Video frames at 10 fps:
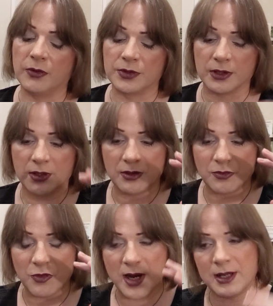There was a
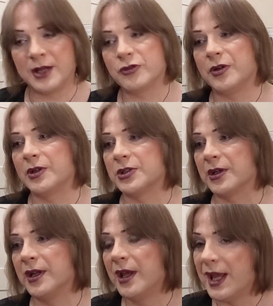great
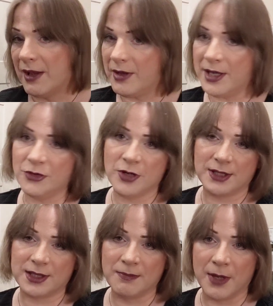introduction,
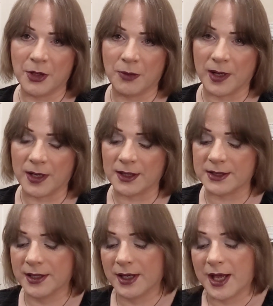interesting middle part,
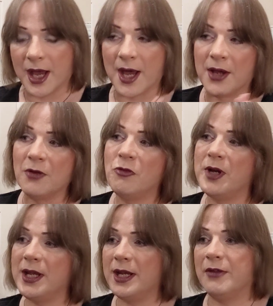and a
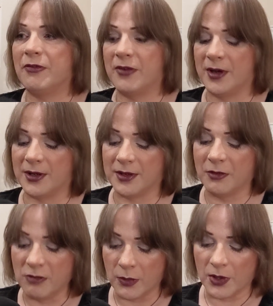really fun,
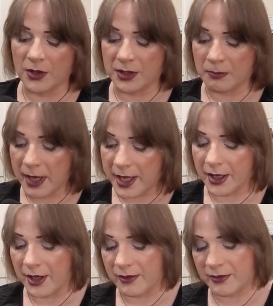rewarding
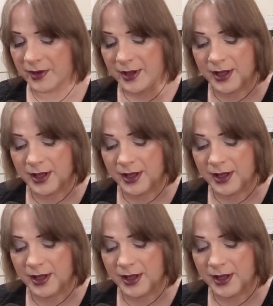payoff.